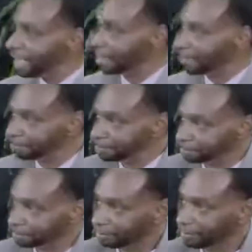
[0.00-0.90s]
nigger,
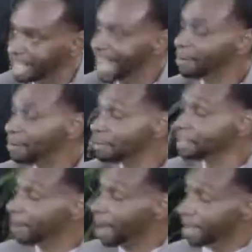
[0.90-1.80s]
I would
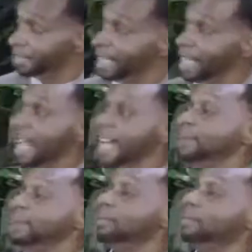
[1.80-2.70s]
respond, and
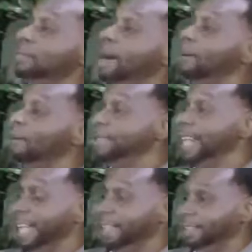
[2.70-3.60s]
it would ruin my whole
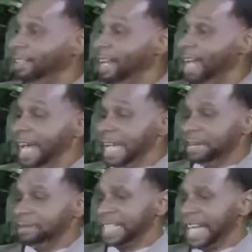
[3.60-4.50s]
day. And
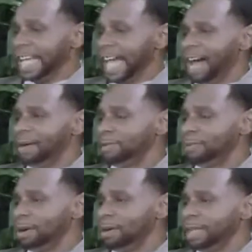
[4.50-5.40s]
I was like, how in the
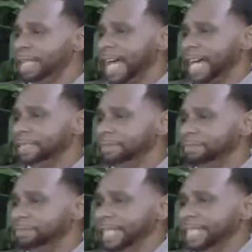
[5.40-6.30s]
world could I
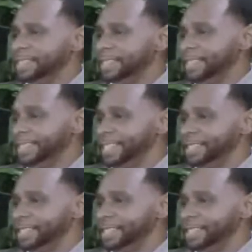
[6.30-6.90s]
be in this